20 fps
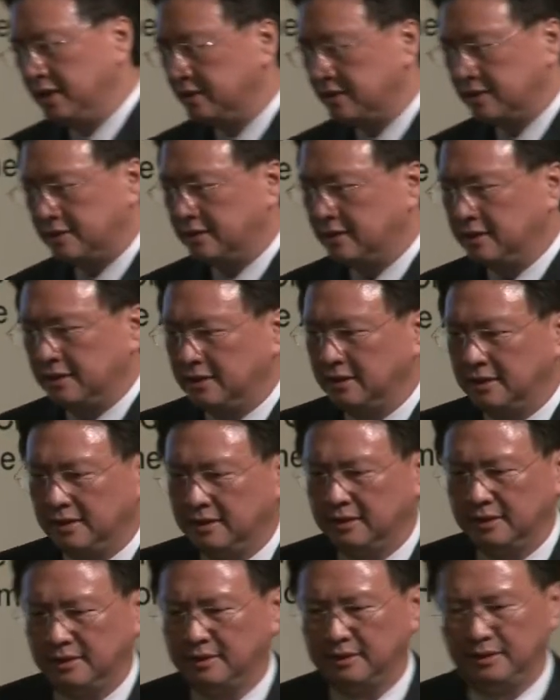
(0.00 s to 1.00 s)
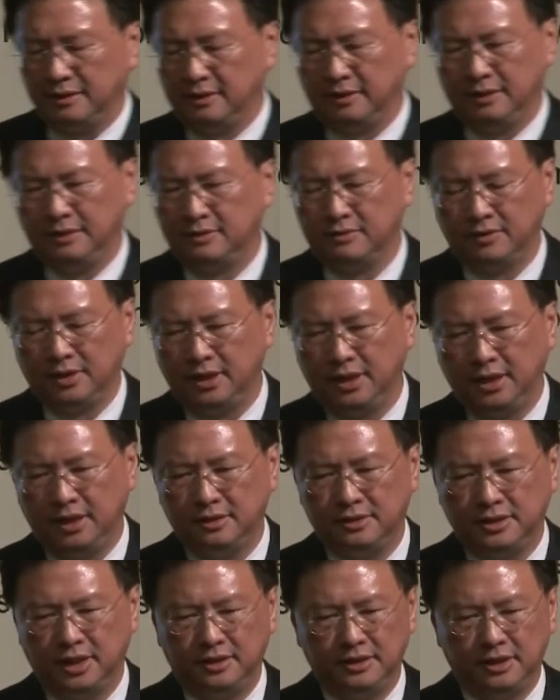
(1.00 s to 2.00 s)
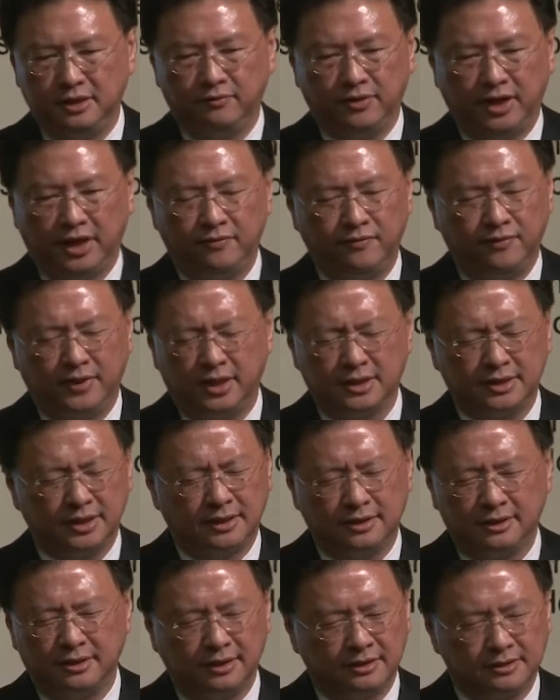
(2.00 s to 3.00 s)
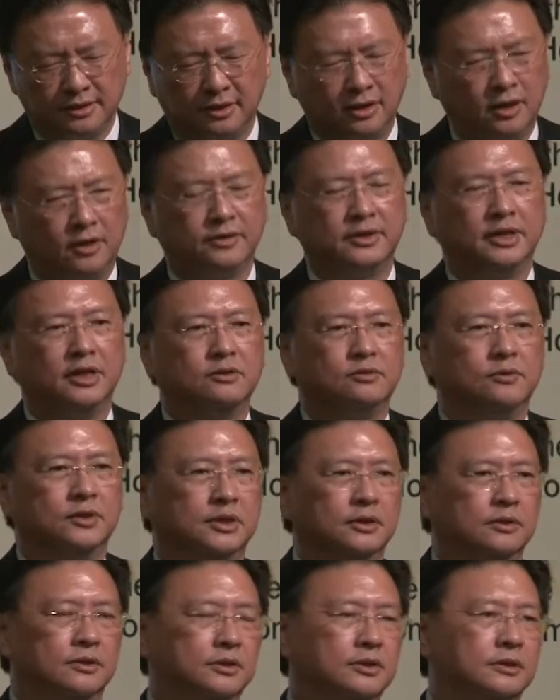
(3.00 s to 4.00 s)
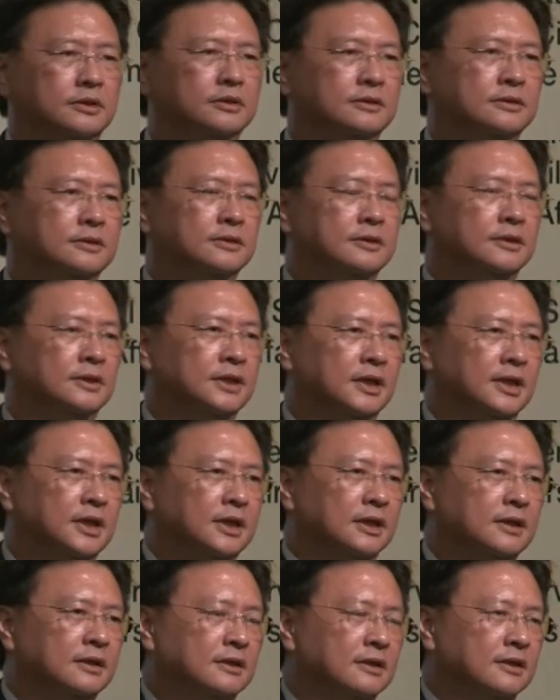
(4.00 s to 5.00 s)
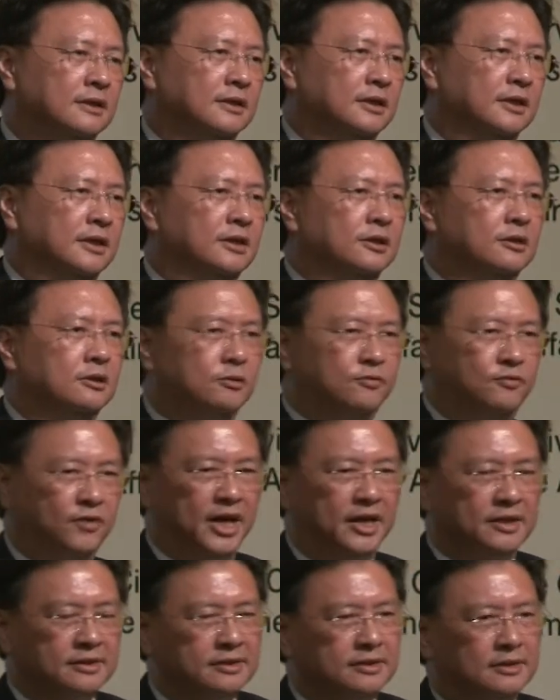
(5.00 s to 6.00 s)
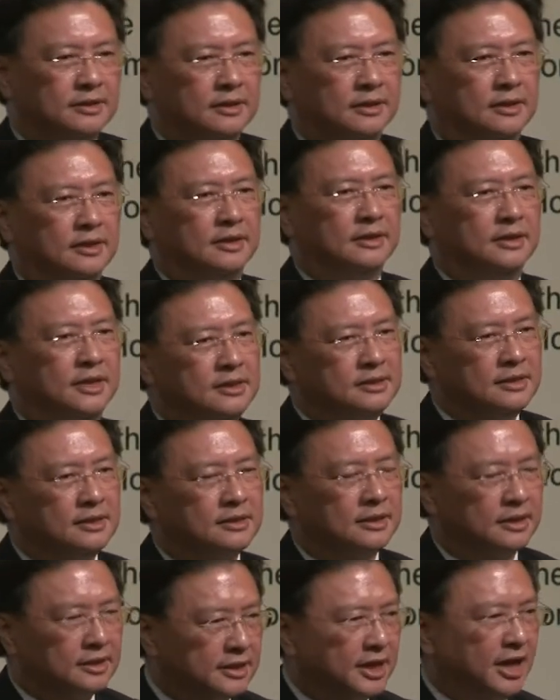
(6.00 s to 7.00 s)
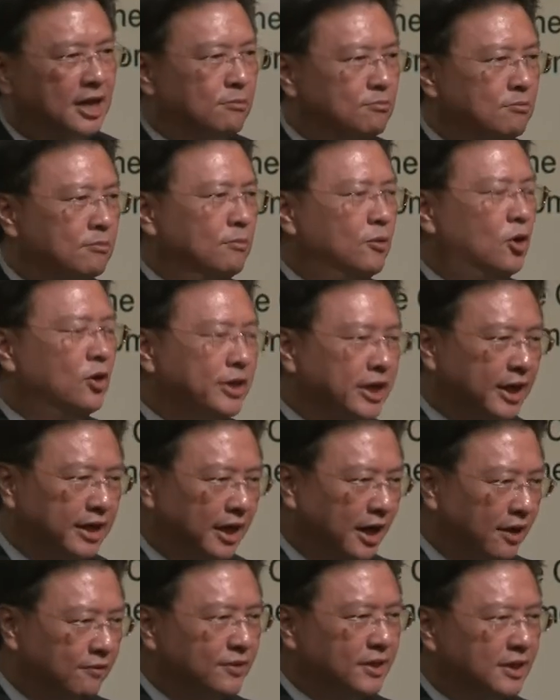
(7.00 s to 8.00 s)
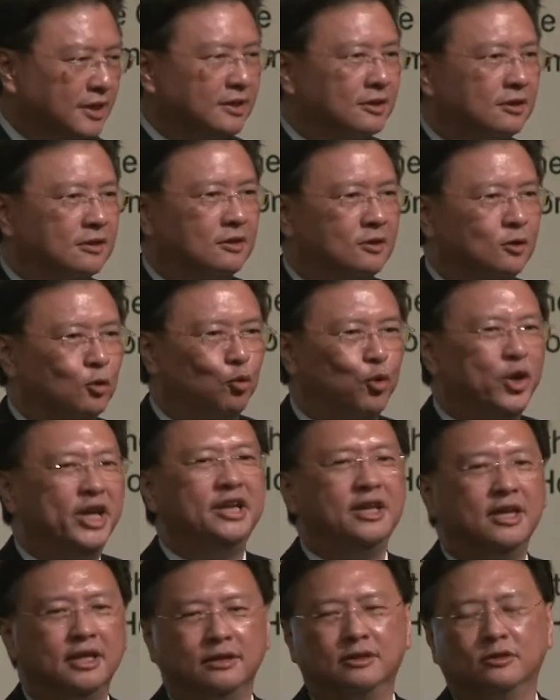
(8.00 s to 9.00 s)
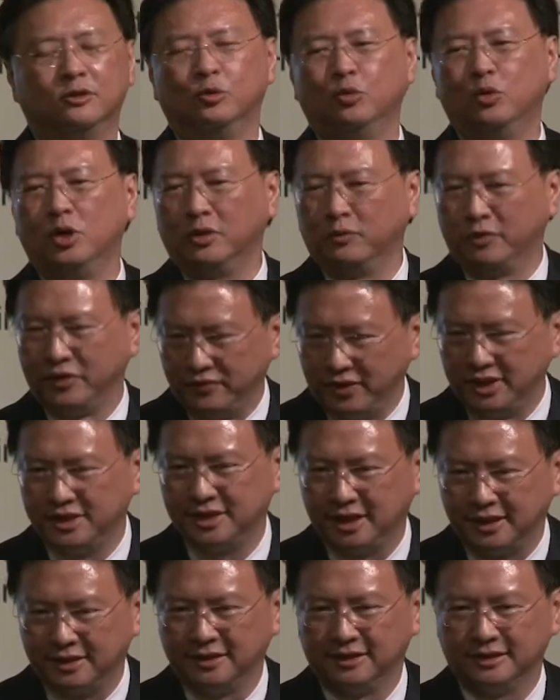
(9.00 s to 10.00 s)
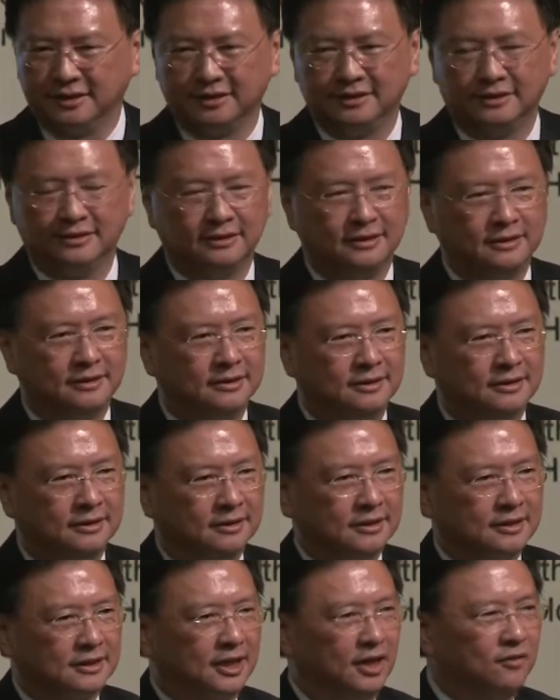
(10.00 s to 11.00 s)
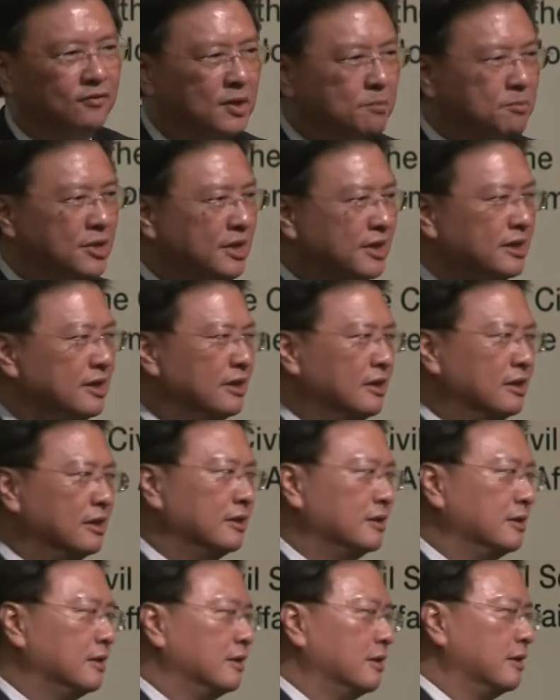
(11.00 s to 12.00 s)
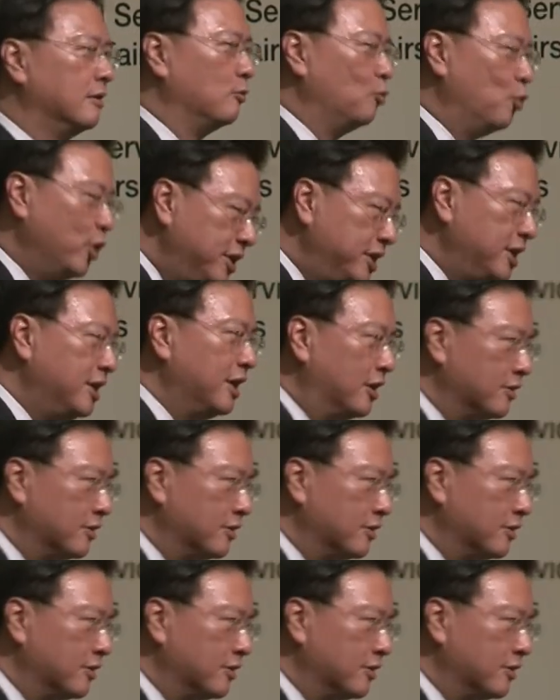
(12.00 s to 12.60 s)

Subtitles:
is really changing very fast, and there's a lot of things we don't know. You know, friends, this is the time, more than ever, we need to work with each other. Government, within